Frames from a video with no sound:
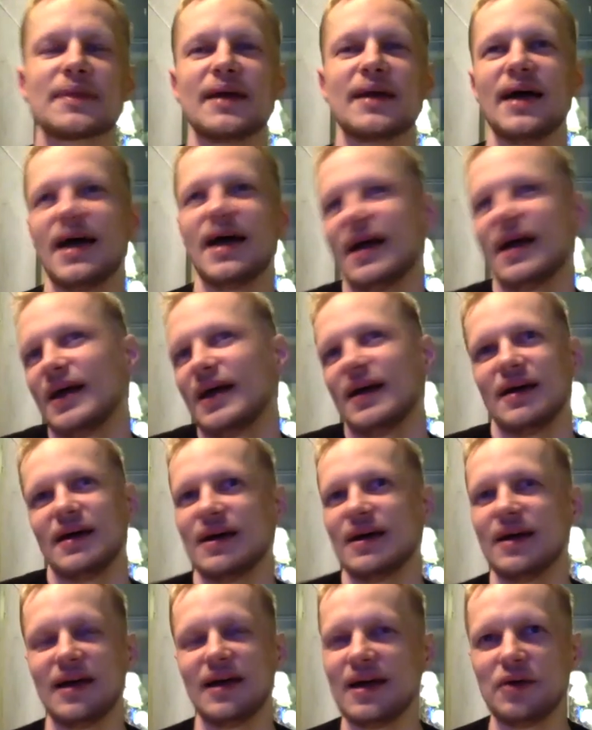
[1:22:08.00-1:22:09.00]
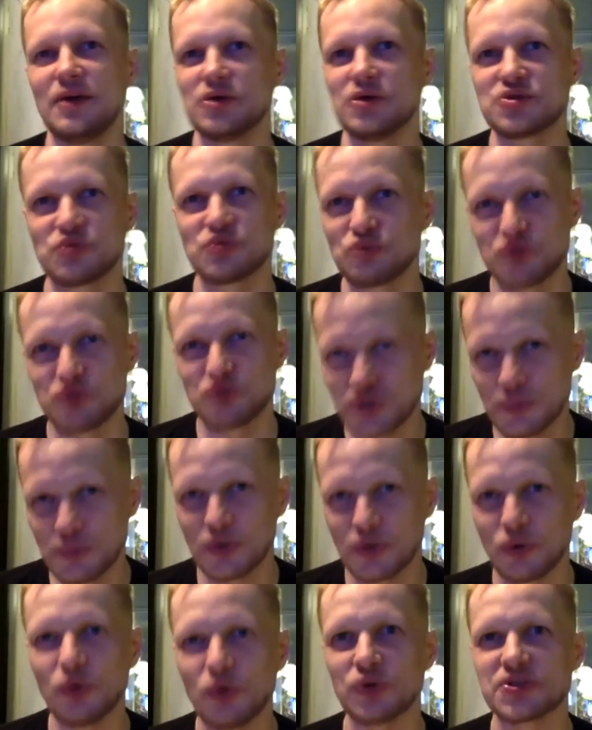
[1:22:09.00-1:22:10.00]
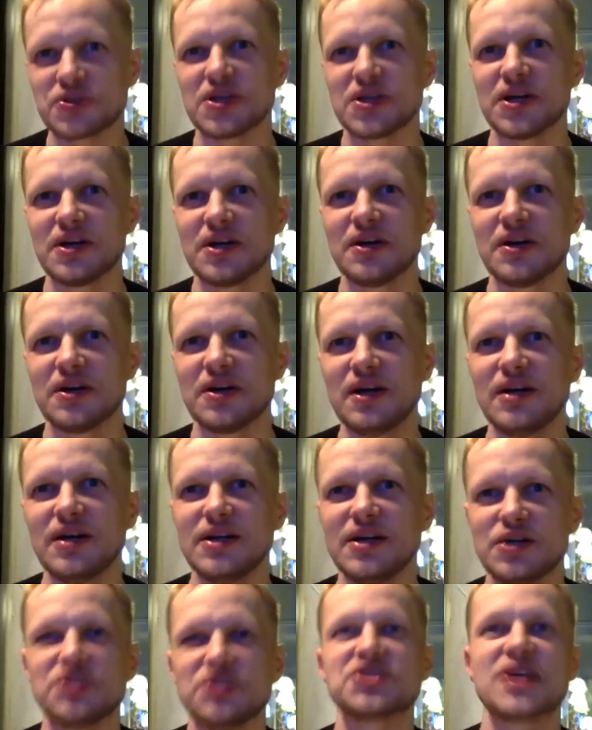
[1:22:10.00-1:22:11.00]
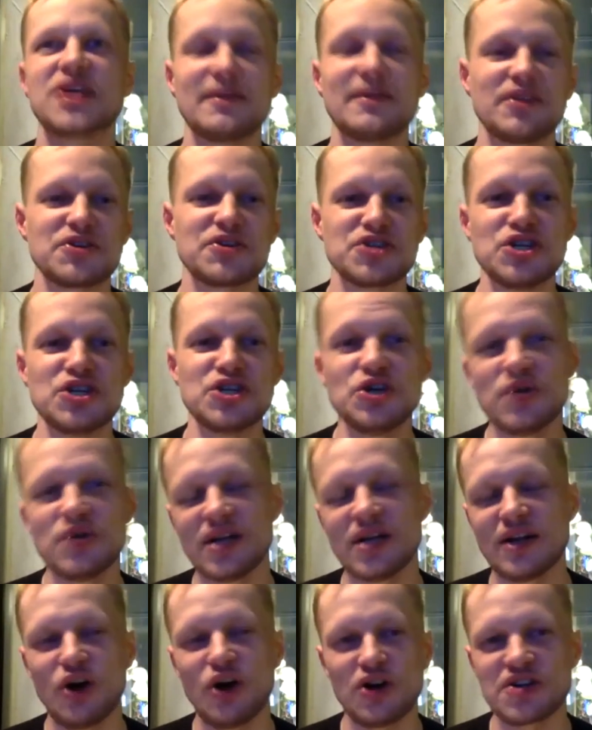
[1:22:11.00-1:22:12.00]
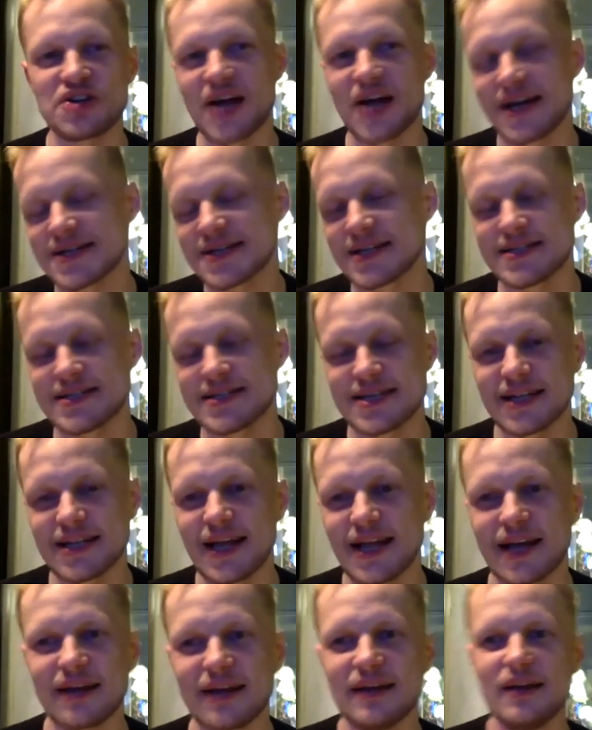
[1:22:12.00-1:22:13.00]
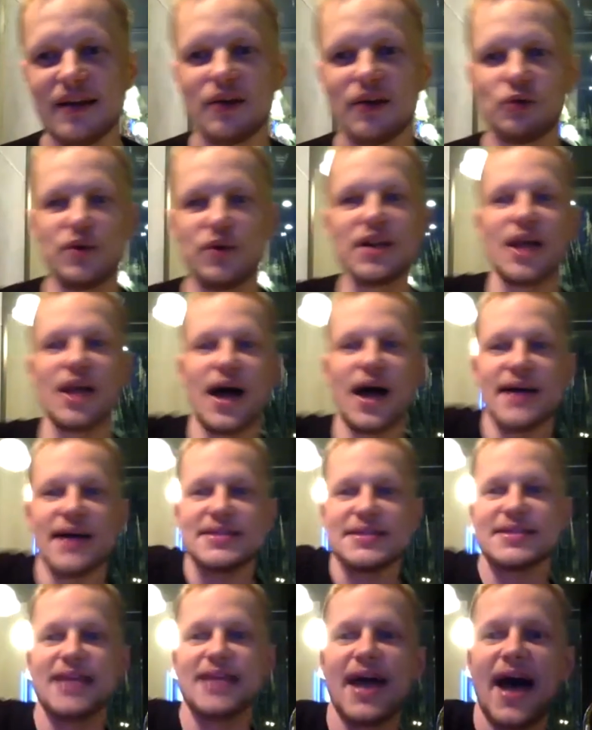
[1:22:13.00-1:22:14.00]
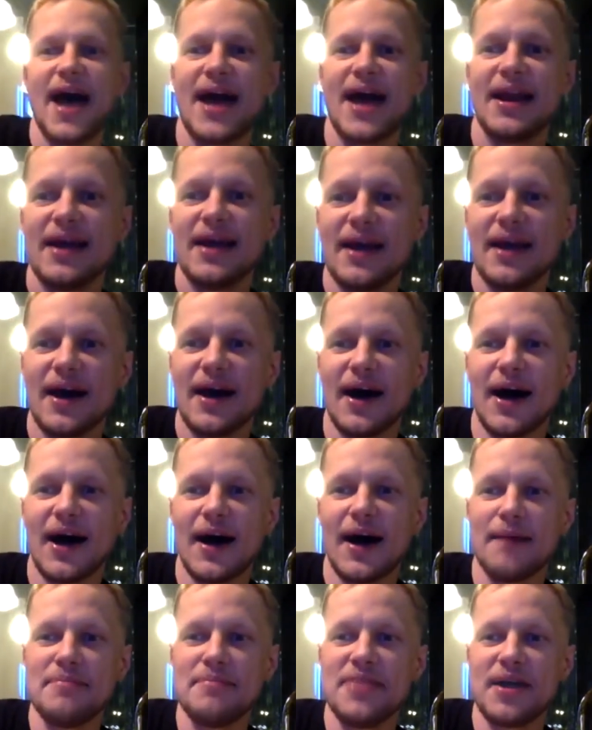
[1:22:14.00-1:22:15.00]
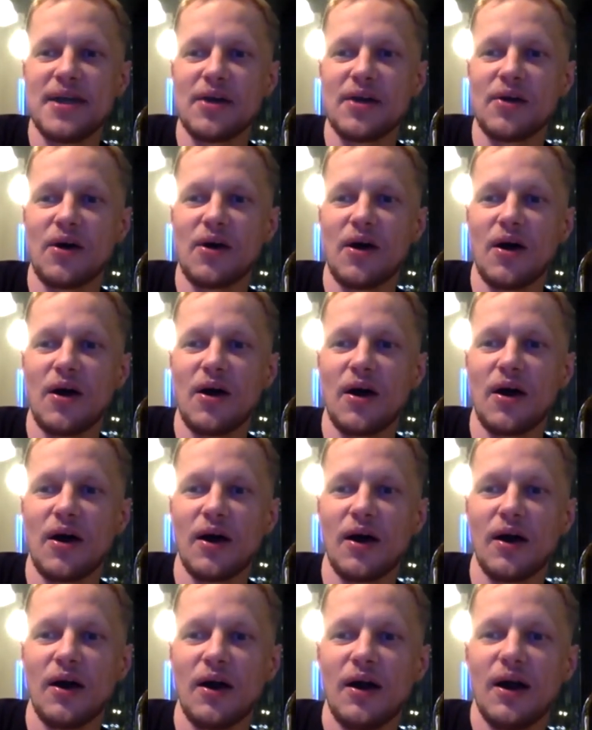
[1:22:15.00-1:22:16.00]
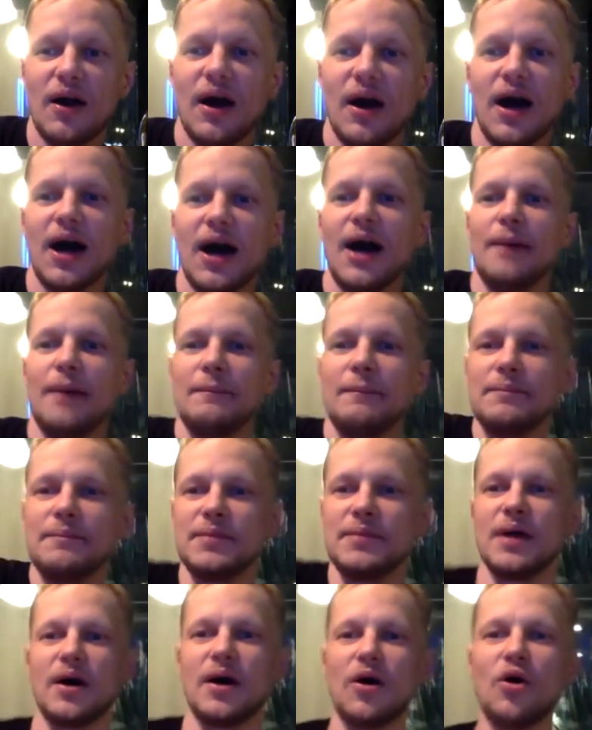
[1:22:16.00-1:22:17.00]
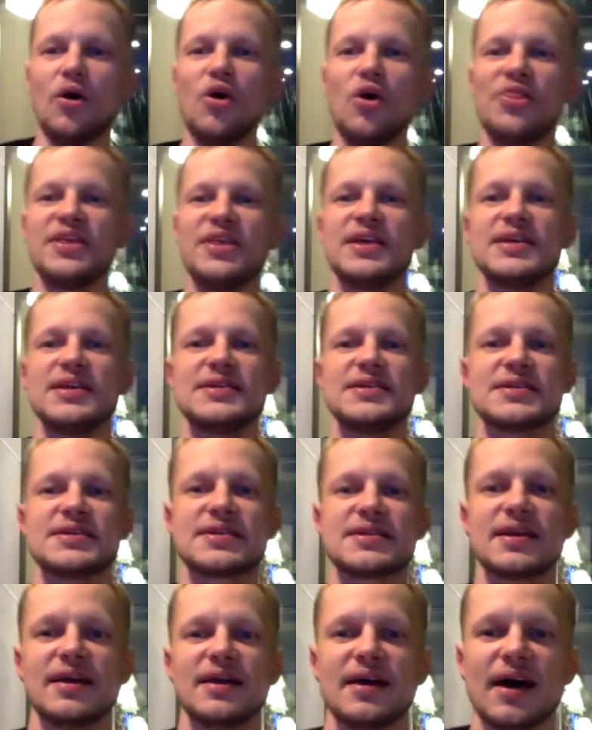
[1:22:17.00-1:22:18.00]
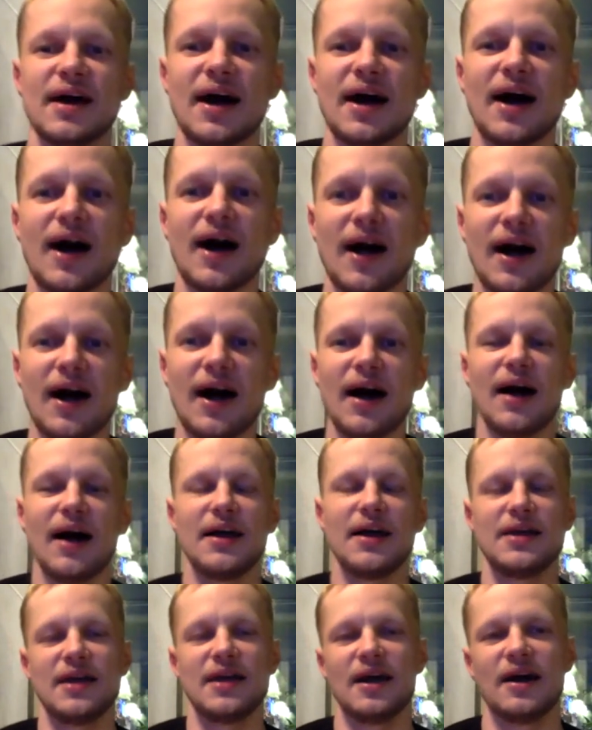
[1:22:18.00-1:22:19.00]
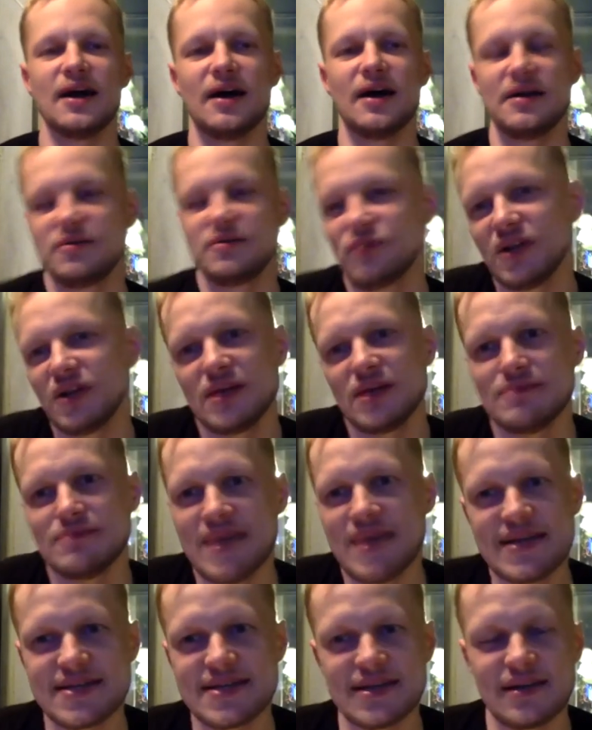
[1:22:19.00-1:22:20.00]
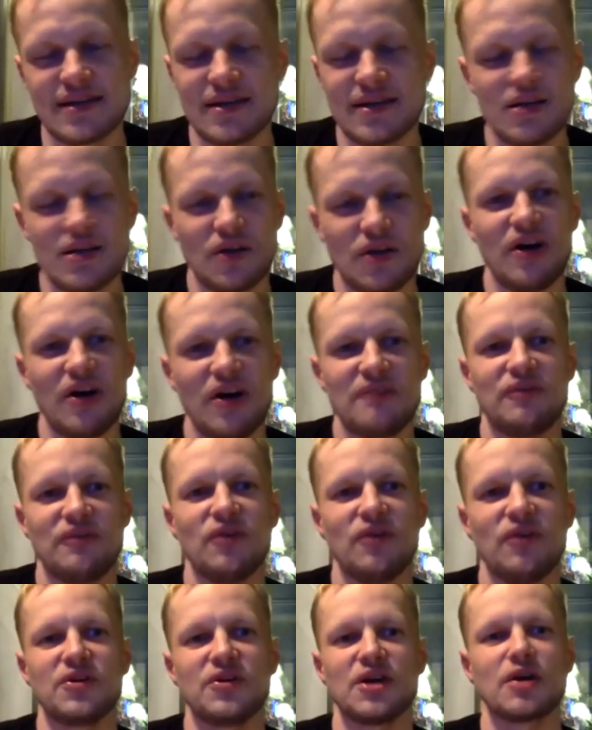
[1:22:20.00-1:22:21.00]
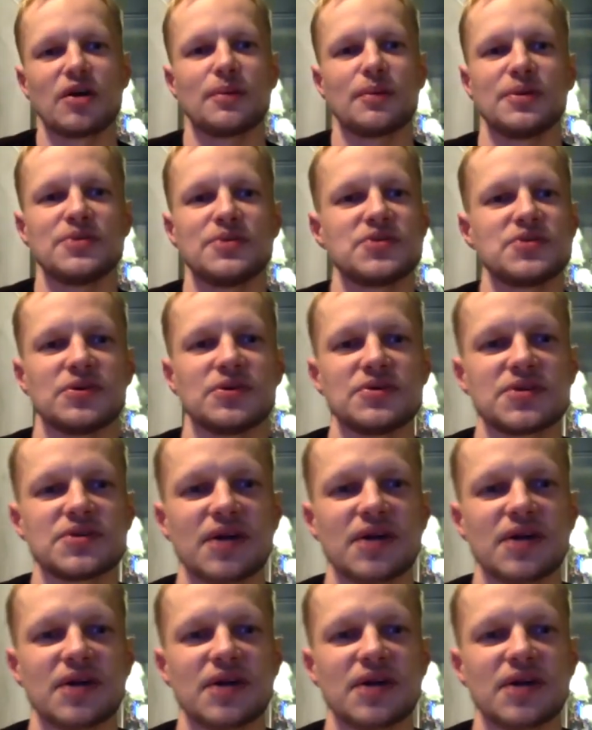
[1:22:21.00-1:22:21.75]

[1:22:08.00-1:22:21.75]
it, it was super cool to, you know, discover those anew and, and honestly to like realize that um, there are um, all these uh, really amazing, you know, thoughtful younger producers